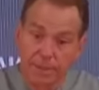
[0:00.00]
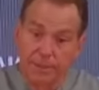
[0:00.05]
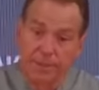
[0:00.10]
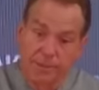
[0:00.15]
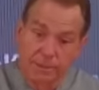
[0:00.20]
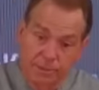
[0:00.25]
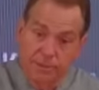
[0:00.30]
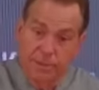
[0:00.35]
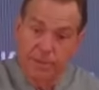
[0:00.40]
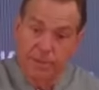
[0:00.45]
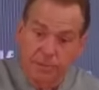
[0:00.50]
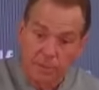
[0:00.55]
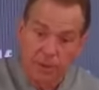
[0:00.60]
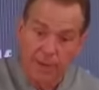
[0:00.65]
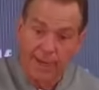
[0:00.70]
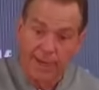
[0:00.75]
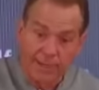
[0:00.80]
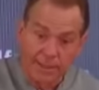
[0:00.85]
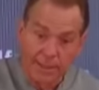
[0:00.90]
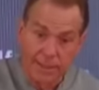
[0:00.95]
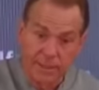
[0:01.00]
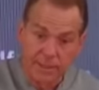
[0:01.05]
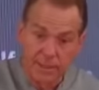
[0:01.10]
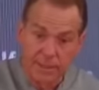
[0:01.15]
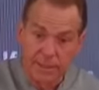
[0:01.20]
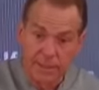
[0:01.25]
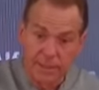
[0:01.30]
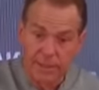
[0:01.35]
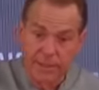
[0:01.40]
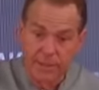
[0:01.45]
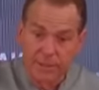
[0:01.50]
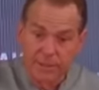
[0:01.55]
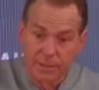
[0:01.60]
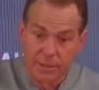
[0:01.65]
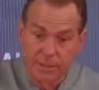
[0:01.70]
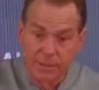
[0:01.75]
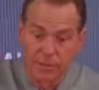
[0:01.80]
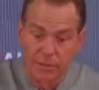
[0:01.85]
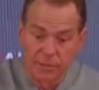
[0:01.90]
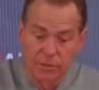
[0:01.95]
spring practice.
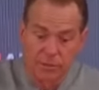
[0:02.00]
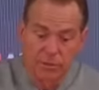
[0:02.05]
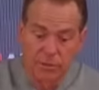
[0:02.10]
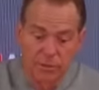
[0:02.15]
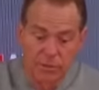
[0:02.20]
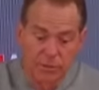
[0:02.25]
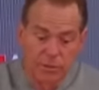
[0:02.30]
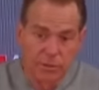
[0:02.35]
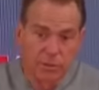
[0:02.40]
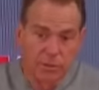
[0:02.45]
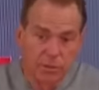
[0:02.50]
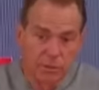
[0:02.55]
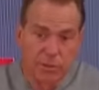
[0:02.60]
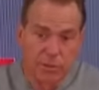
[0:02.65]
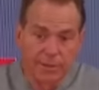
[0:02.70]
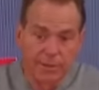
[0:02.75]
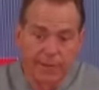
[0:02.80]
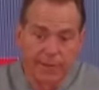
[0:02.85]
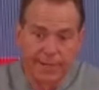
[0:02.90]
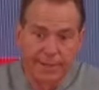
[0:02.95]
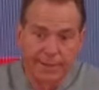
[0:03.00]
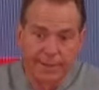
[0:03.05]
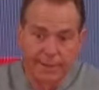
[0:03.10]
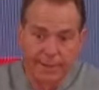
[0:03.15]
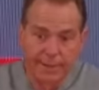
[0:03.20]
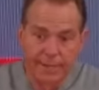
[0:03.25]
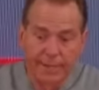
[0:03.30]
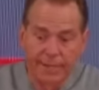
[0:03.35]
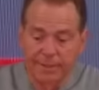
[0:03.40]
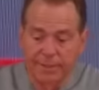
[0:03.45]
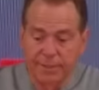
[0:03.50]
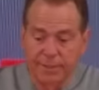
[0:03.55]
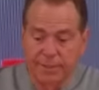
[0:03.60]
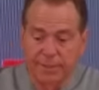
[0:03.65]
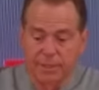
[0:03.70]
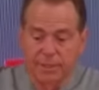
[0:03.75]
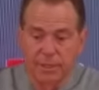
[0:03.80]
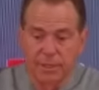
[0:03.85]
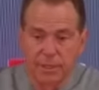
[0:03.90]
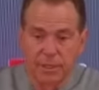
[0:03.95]
So you sort of have
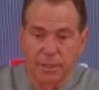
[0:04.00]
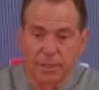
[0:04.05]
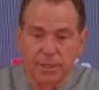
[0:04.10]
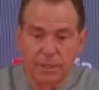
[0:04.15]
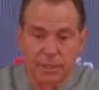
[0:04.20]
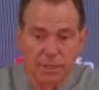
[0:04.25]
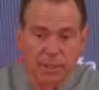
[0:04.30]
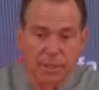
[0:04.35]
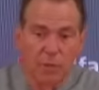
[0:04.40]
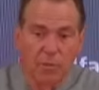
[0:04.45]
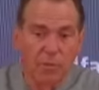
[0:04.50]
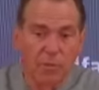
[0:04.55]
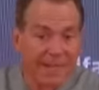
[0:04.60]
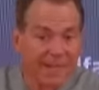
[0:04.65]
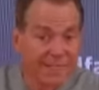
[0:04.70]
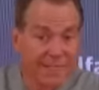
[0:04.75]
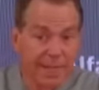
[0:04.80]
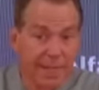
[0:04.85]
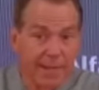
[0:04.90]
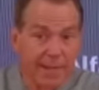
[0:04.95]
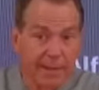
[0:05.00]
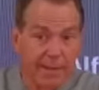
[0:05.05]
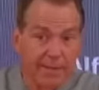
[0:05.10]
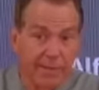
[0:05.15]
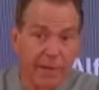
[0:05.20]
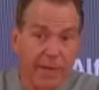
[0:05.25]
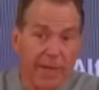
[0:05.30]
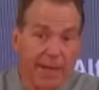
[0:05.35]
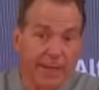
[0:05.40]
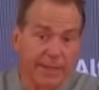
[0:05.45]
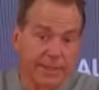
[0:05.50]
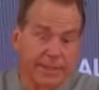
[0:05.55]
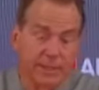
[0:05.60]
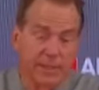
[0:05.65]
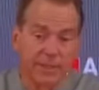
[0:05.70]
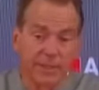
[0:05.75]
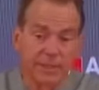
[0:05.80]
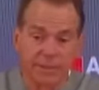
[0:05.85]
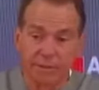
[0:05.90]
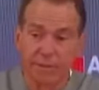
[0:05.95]
this, you know, baseline of knowledge
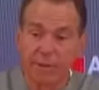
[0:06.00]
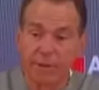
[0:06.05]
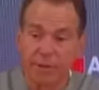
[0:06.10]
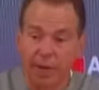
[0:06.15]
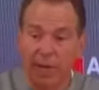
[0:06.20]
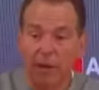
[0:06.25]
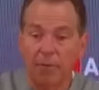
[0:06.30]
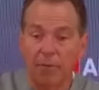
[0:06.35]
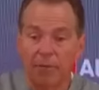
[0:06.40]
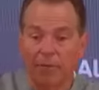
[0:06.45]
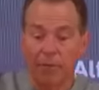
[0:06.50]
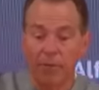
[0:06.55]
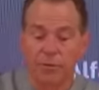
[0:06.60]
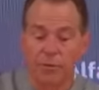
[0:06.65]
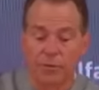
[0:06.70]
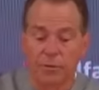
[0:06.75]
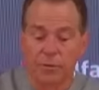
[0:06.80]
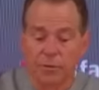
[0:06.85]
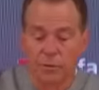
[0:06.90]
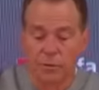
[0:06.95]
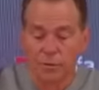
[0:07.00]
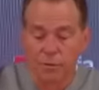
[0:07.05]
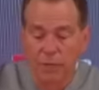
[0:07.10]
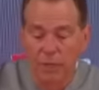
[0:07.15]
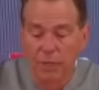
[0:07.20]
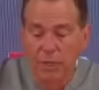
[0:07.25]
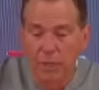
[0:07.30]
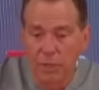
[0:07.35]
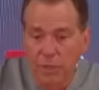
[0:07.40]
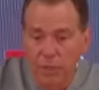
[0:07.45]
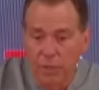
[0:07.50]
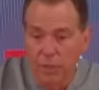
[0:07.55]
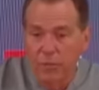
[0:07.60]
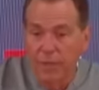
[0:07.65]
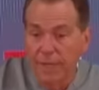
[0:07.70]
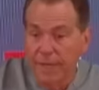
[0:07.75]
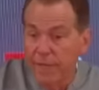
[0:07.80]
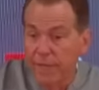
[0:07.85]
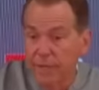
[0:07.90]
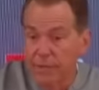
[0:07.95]
that's very helpful to you
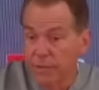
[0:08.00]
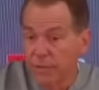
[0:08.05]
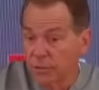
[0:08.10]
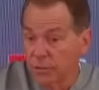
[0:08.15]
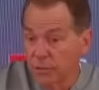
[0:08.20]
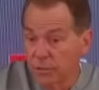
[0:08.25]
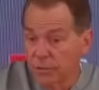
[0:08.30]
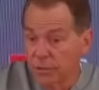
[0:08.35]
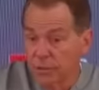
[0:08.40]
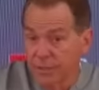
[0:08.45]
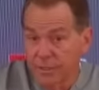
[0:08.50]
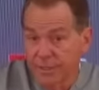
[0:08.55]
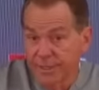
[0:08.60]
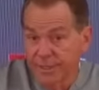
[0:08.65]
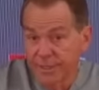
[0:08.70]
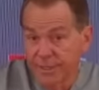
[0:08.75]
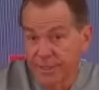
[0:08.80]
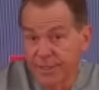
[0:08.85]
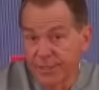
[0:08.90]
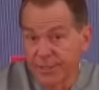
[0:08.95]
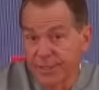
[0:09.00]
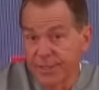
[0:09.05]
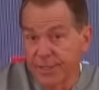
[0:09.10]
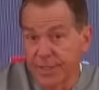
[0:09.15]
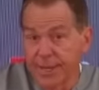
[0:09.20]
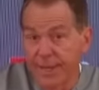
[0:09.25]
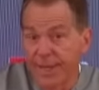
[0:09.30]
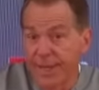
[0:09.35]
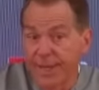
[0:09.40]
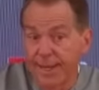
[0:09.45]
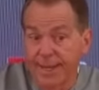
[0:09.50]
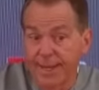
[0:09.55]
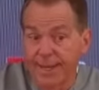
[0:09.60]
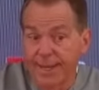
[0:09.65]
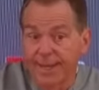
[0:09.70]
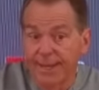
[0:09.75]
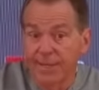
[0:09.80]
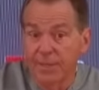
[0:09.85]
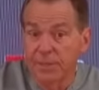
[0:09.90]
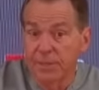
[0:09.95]
making good choices and decisions and
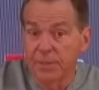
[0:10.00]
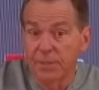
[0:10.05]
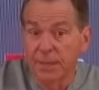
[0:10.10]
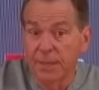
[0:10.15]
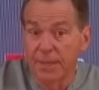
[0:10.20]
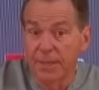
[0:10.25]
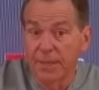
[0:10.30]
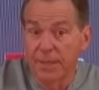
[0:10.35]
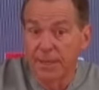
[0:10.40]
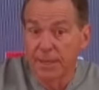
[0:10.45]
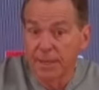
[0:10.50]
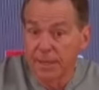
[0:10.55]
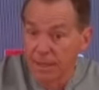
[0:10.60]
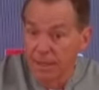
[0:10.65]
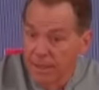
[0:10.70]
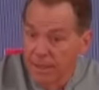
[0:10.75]
anticipating,